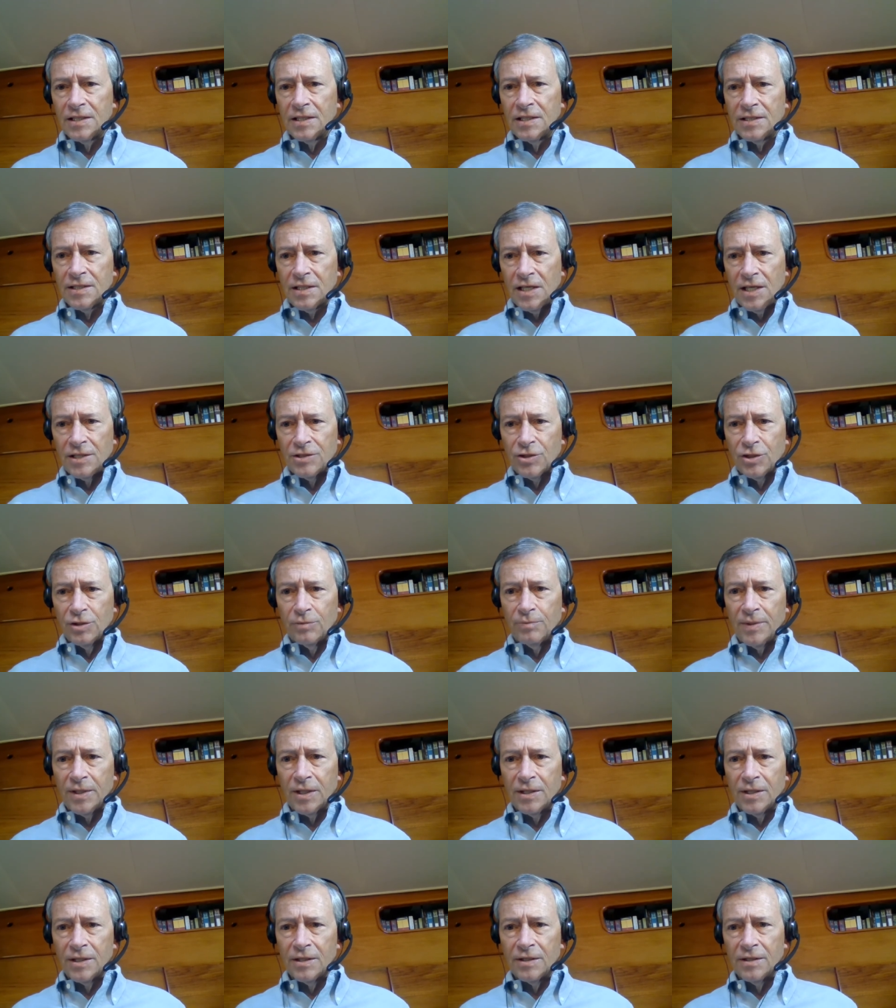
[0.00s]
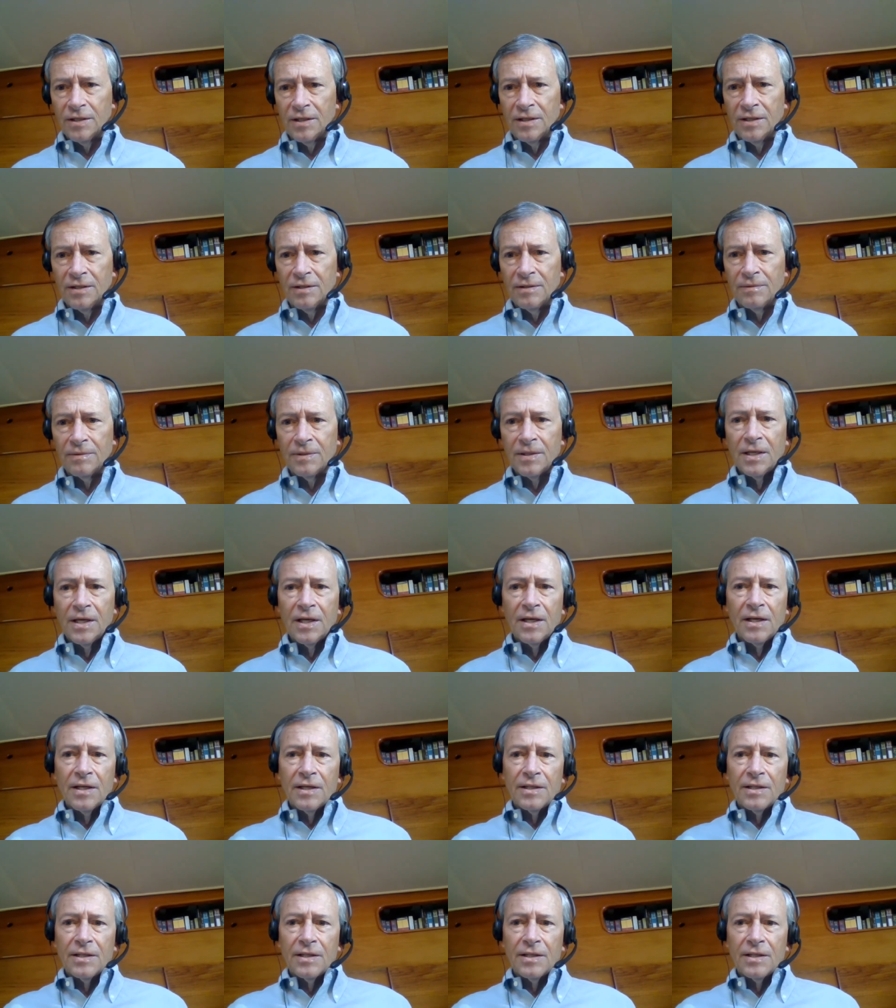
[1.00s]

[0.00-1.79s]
that's an essential part of